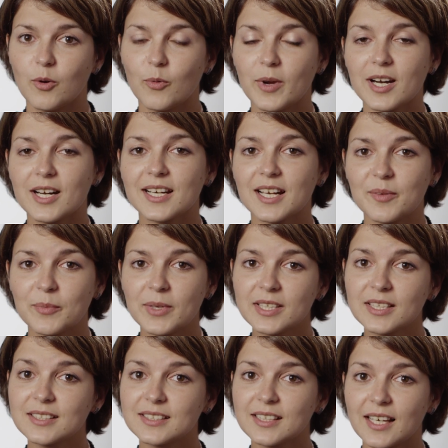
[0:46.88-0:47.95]
We are
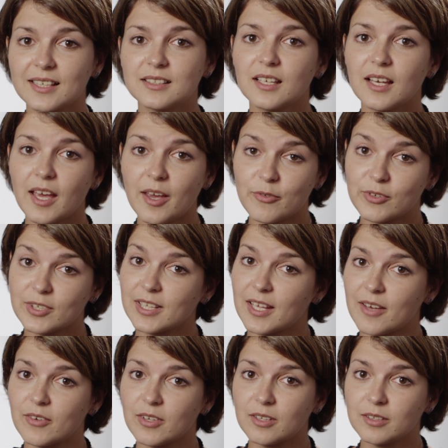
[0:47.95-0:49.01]
committed at every
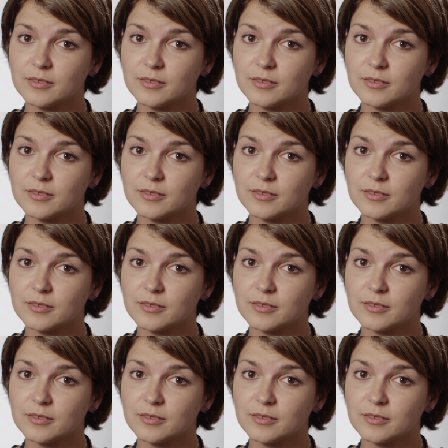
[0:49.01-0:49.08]
level.